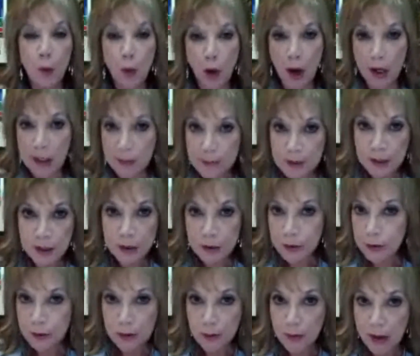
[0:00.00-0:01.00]
walk up
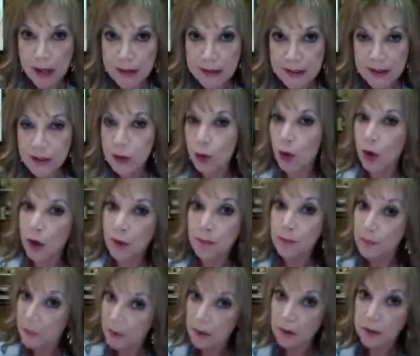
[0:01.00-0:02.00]
to the boss's door,